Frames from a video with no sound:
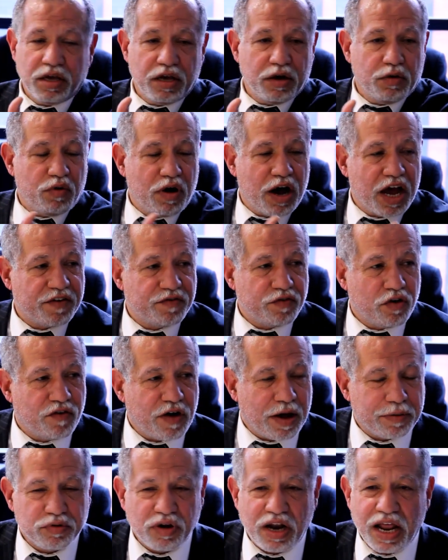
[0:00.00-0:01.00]
Wife of
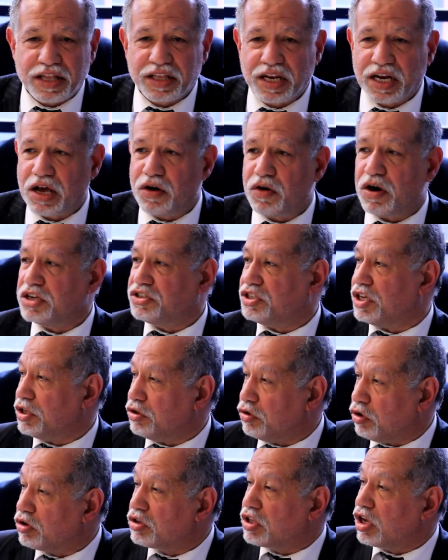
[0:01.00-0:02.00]
Abdul Hadi al-Khawaja,
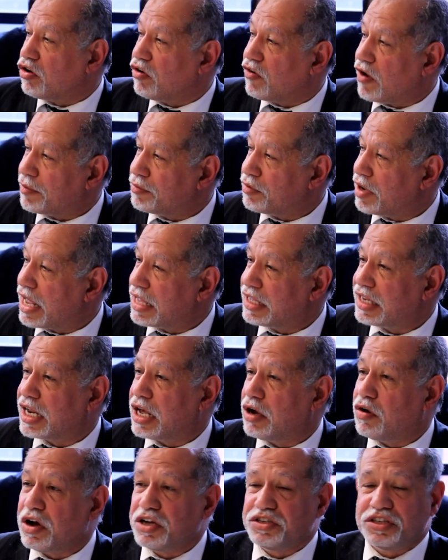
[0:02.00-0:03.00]
daughter of Abdul Hadi
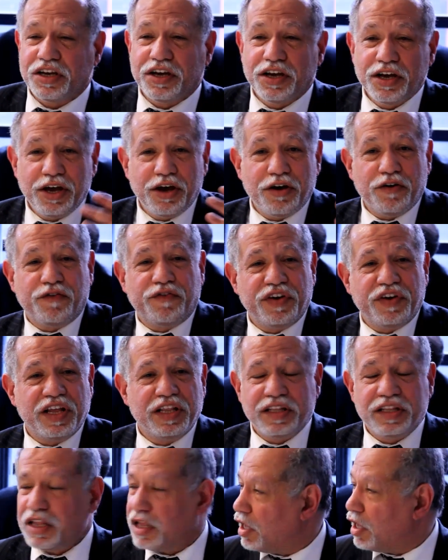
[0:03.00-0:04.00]
al-Khawaja, a
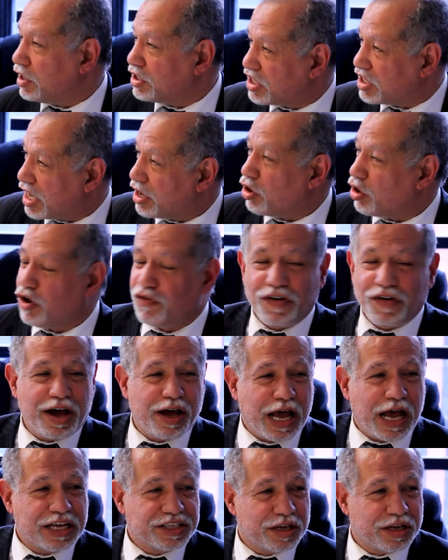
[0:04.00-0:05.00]
friend, uh, son of
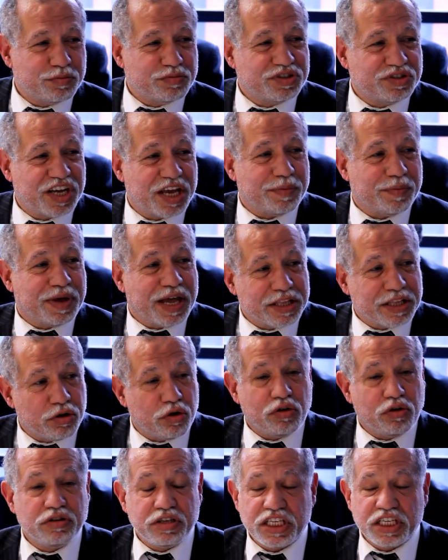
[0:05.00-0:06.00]
Hassan Mushaima, and
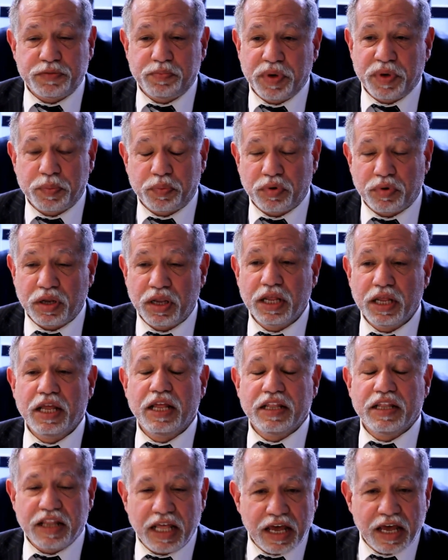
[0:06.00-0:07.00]
all these people,
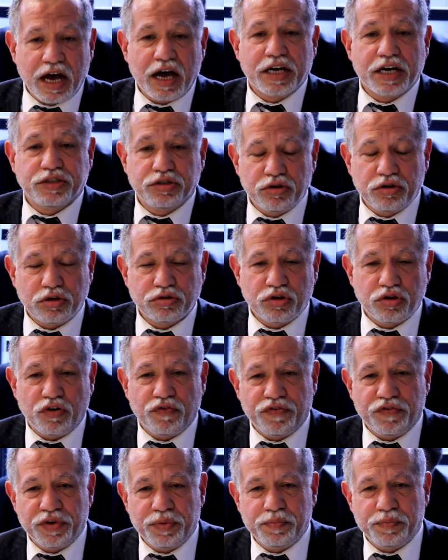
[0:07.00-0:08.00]
they are source
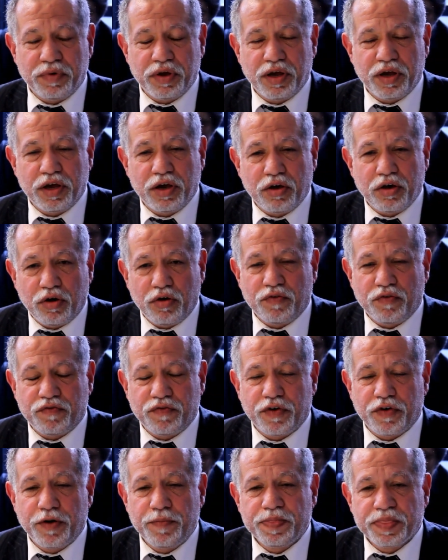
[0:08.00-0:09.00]
of, um, uh,
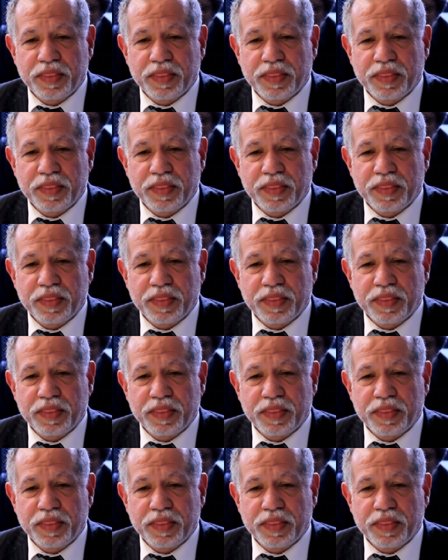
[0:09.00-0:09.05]
of,